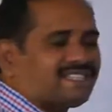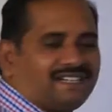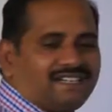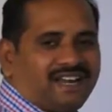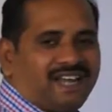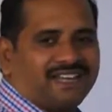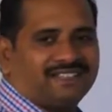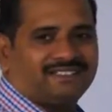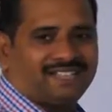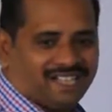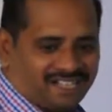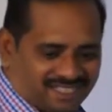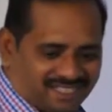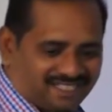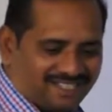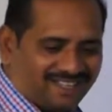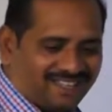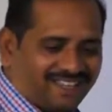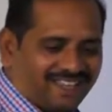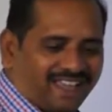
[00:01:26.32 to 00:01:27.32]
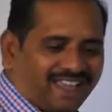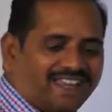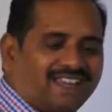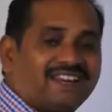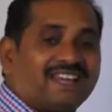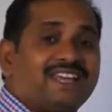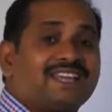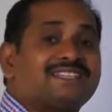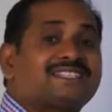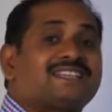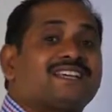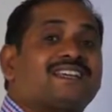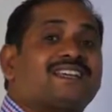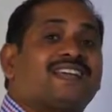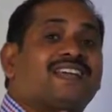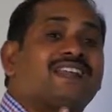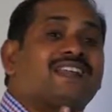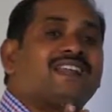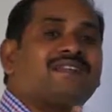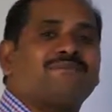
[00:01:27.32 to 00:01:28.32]
like this. Air is a
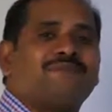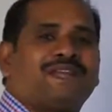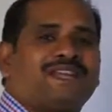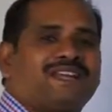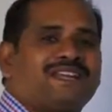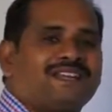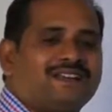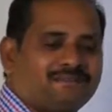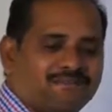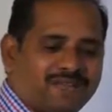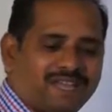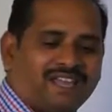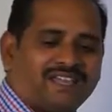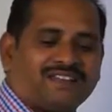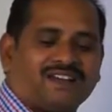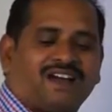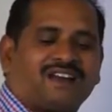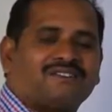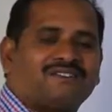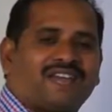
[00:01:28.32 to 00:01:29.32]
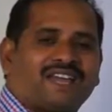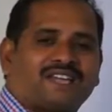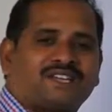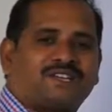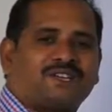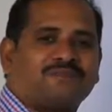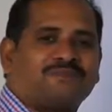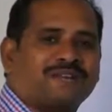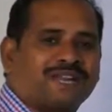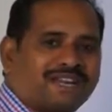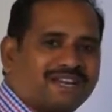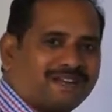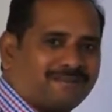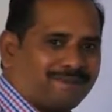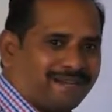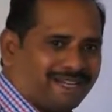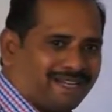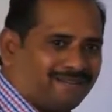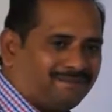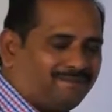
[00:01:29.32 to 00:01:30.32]
rarer medium, air or vacuum rarer
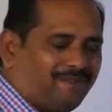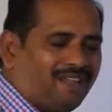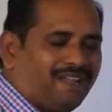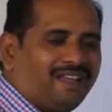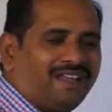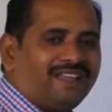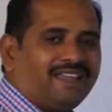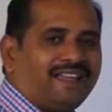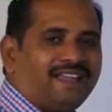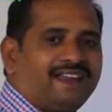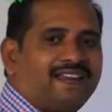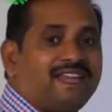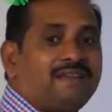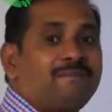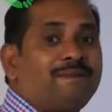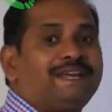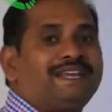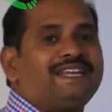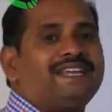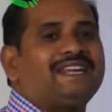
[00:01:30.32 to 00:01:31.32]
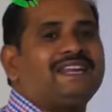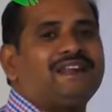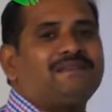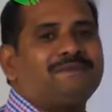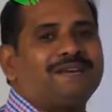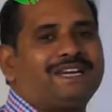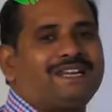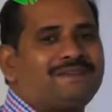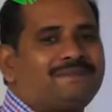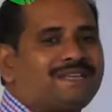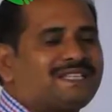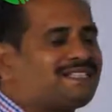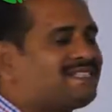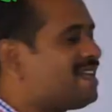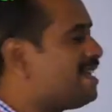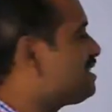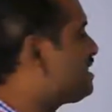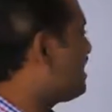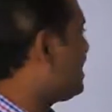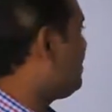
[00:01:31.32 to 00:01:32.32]
medium, any material medium is
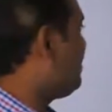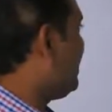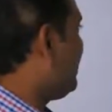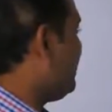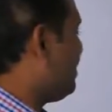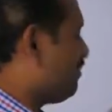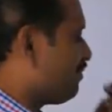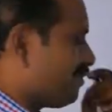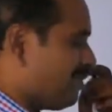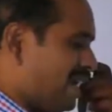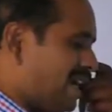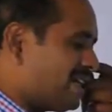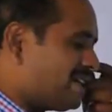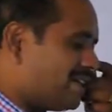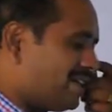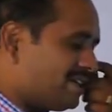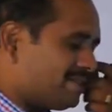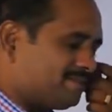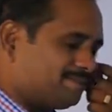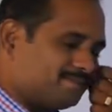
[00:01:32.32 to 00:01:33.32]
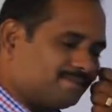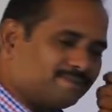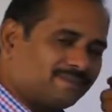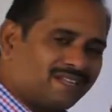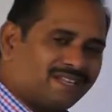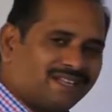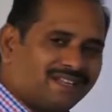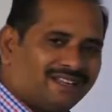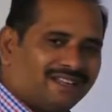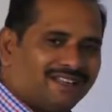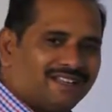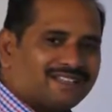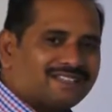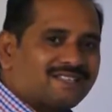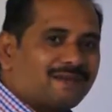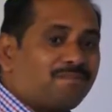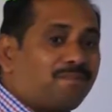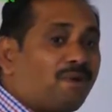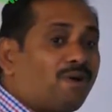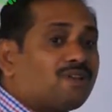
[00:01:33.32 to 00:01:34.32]
denser medium, well and good.
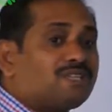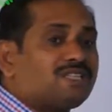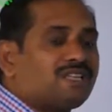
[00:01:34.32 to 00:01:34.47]
Suppose